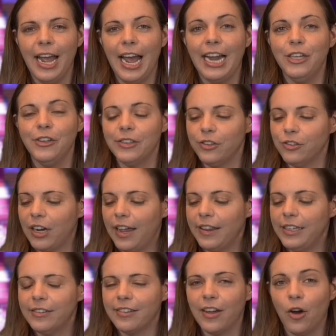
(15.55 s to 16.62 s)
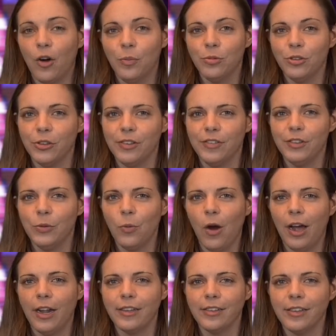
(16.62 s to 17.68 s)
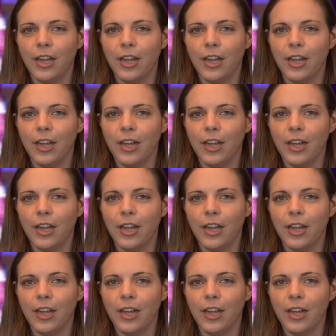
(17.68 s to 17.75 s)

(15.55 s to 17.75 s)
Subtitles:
and you can try these at home too if you want.